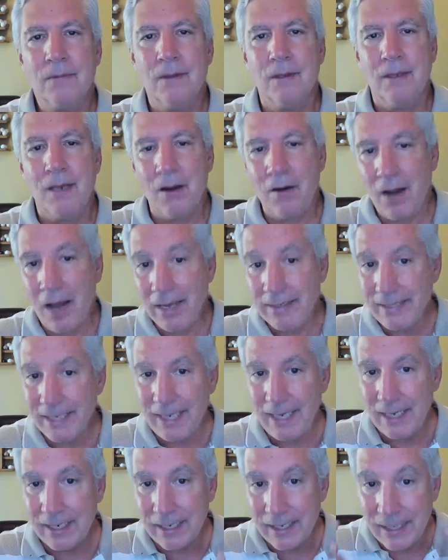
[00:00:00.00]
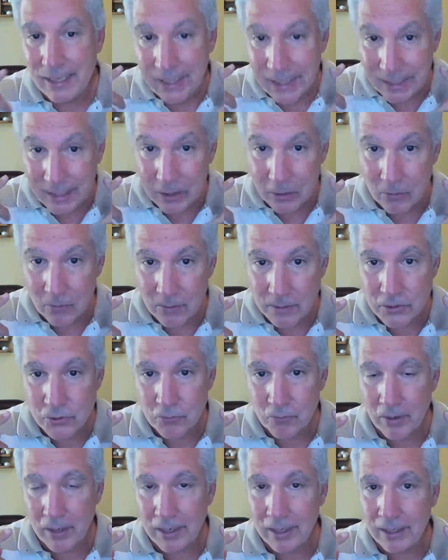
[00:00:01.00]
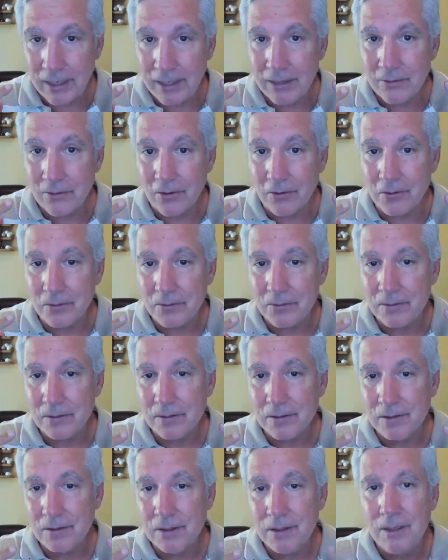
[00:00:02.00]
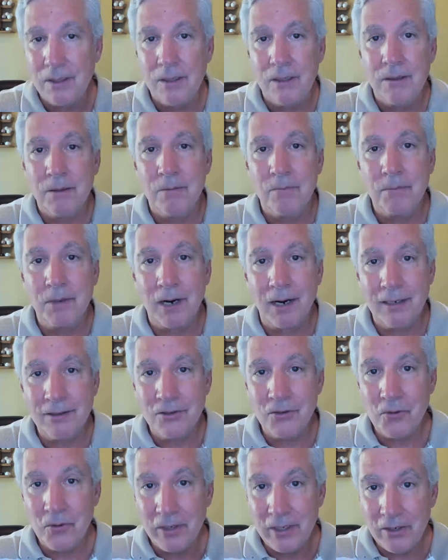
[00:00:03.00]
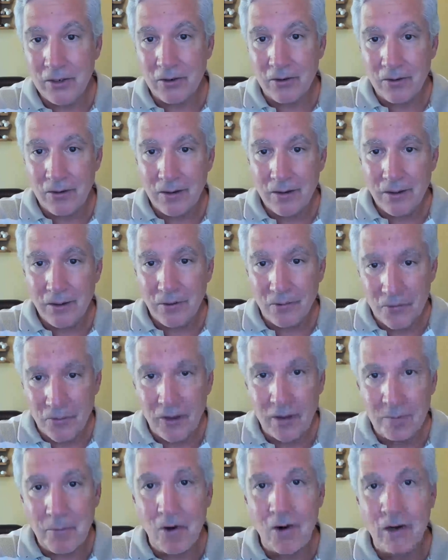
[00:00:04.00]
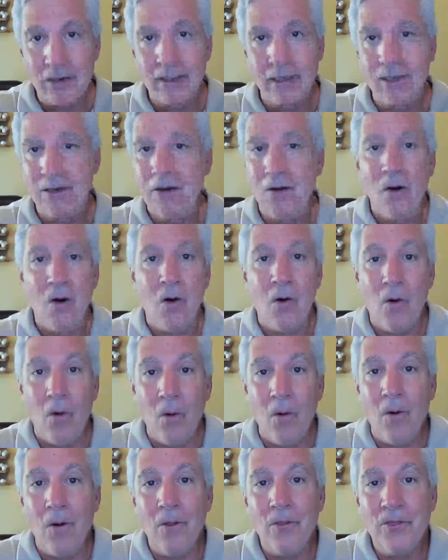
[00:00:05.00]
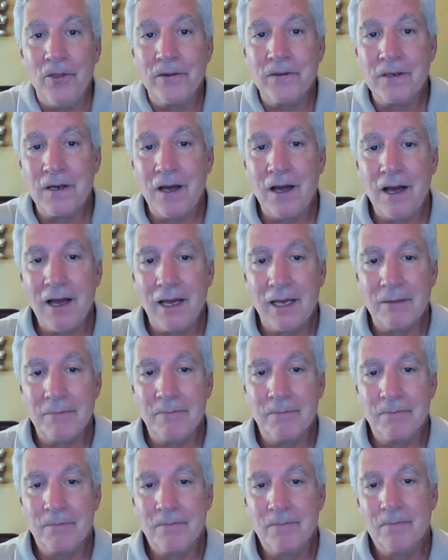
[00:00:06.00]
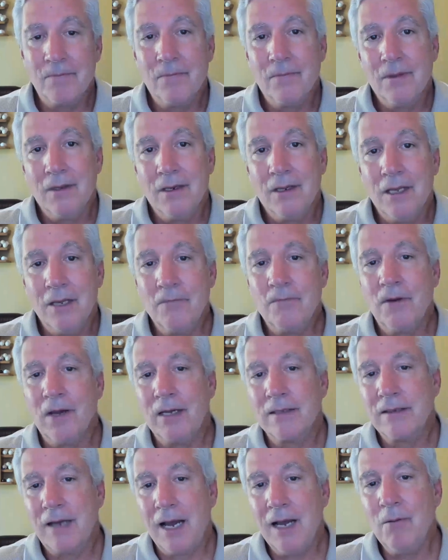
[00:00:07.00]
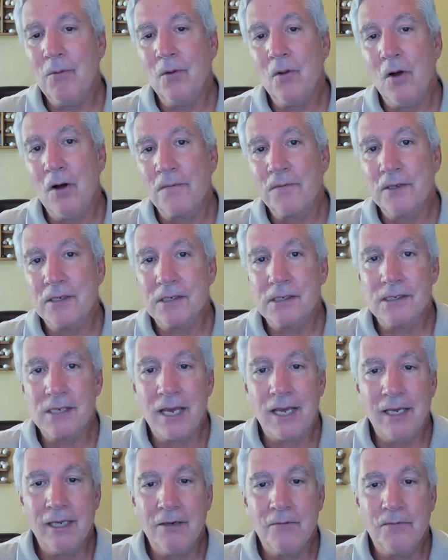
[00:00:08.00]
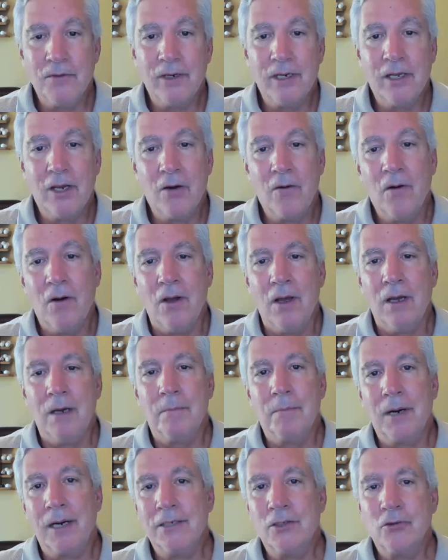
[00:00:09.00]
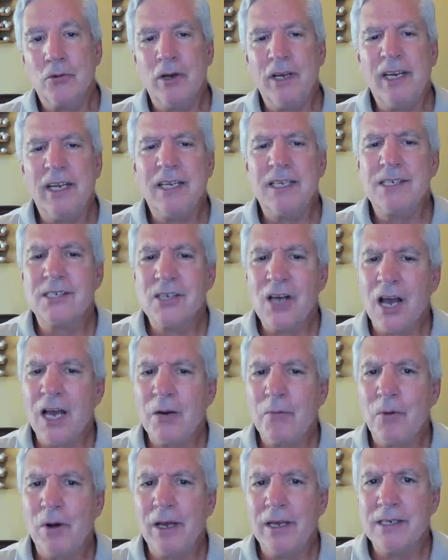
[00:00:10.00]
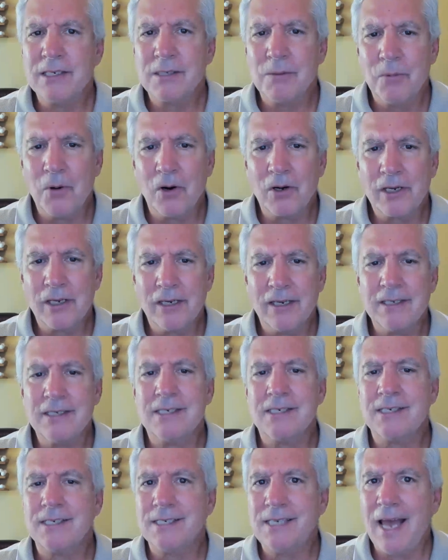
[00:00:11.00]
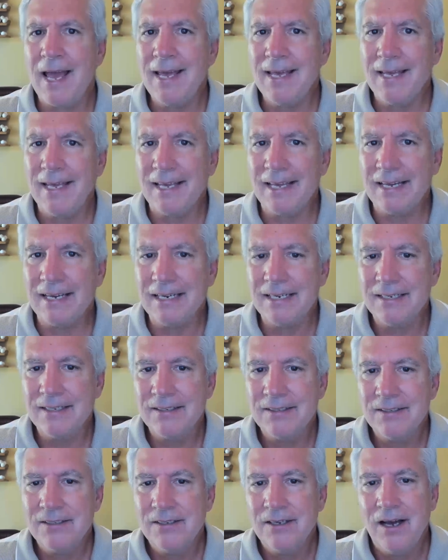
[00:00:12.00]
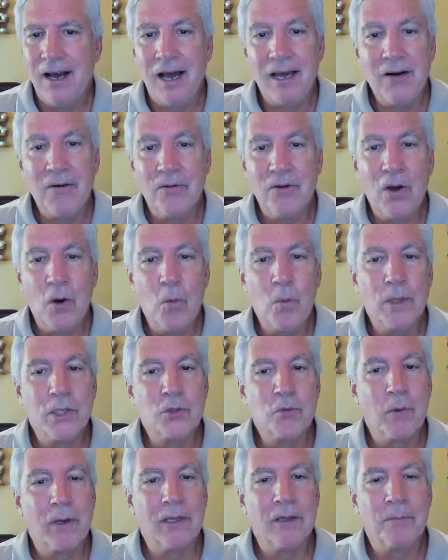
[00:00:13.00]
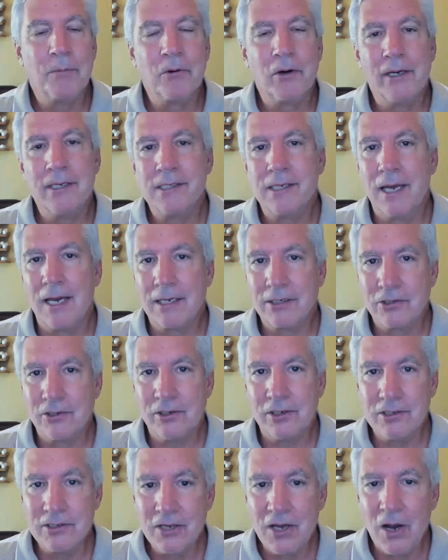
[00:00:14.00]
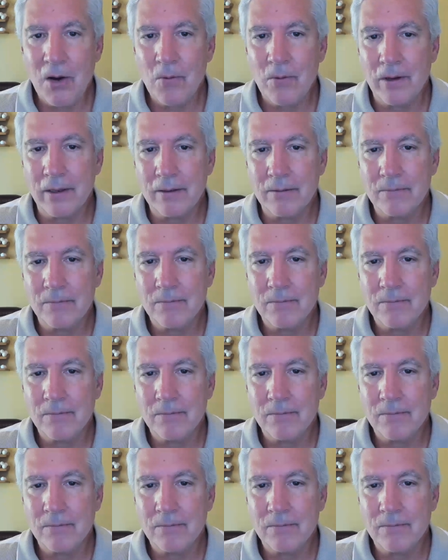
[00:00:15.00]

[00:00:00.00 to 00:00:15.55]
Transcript: Now, I can't hear a trade either, but I do hear the market all the time. In fact, I will often say in a video, by trading sideways, the market is saying, I don't know which way the price action is going.